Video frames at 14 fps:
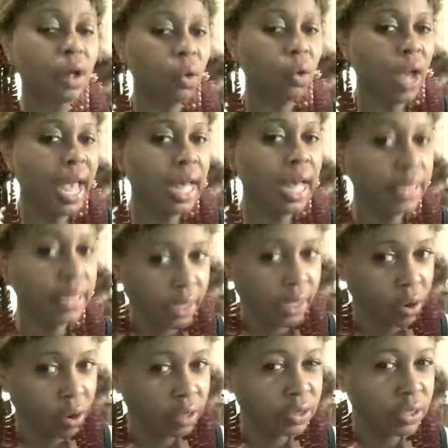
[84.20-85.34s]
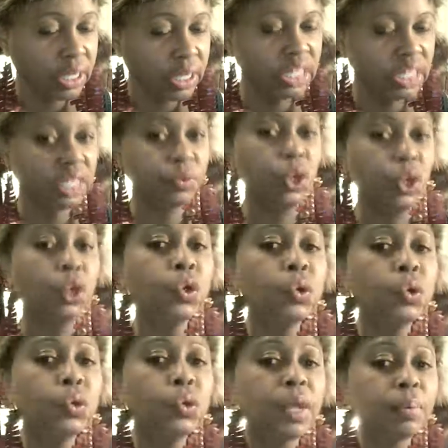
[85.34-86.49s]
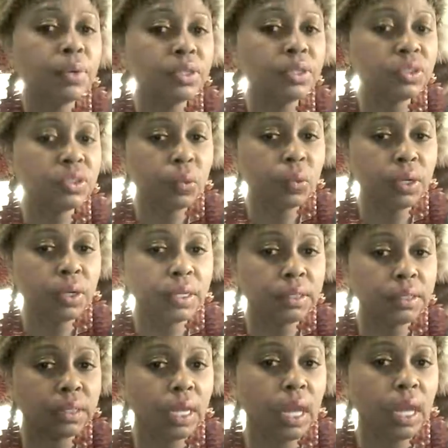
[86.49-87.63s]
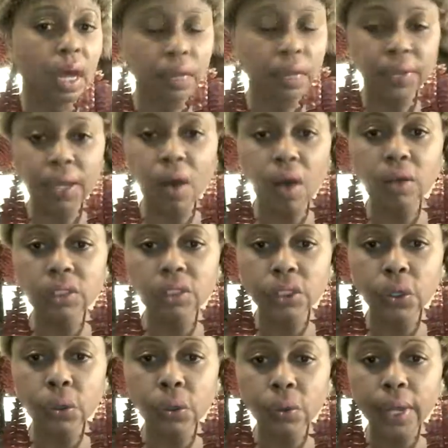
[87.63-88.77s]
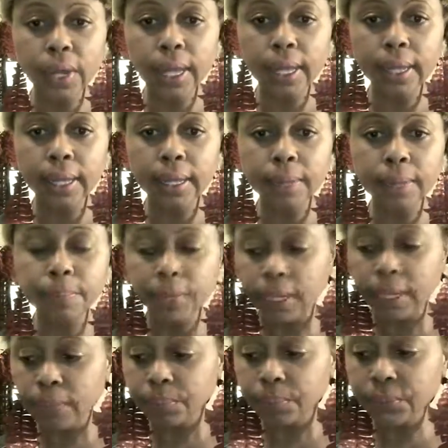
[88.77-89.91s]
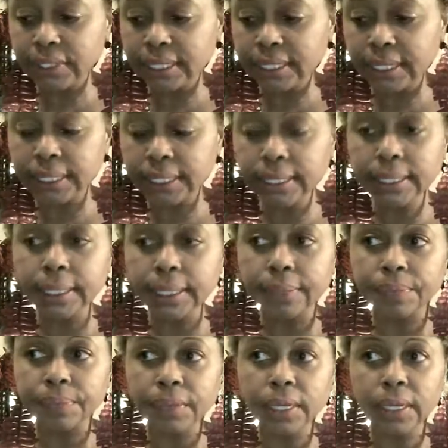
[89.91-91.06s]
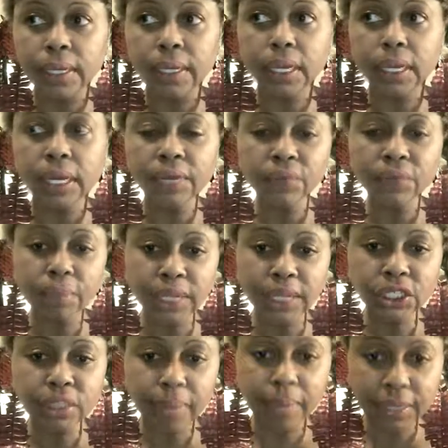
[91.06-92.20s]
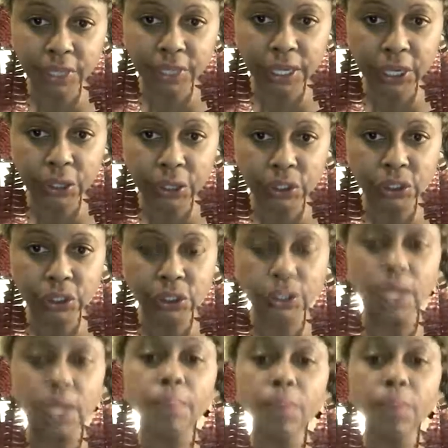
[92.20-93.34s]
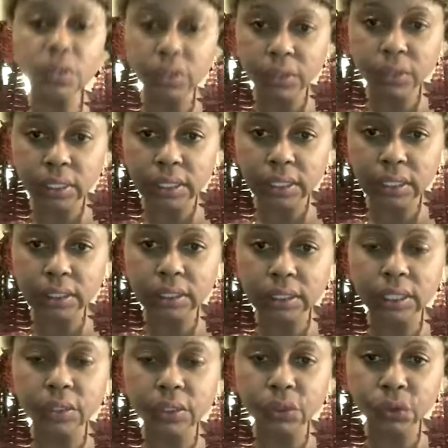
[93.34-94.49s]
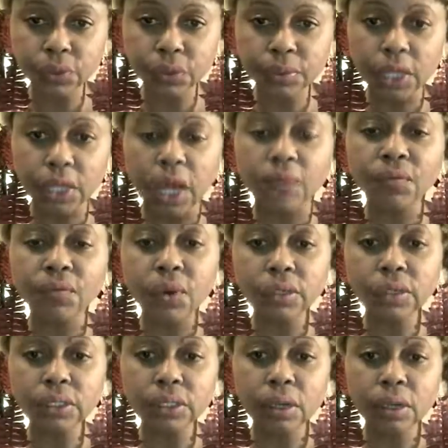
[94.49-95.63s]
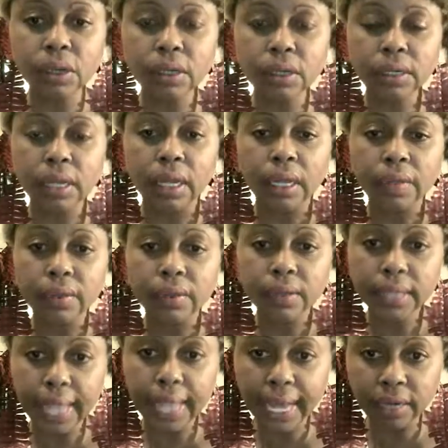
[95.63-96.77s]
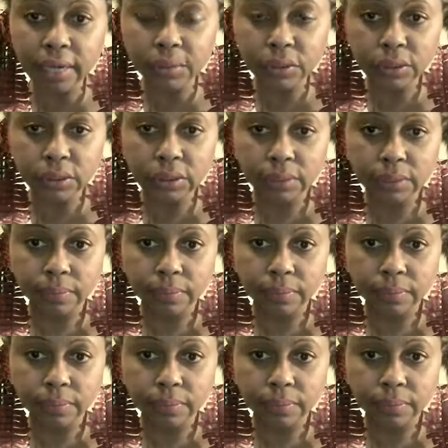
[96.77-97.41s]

how that author lived, who that person was. They also presented information about the characters. Most of the kids in the groups focus on the animals.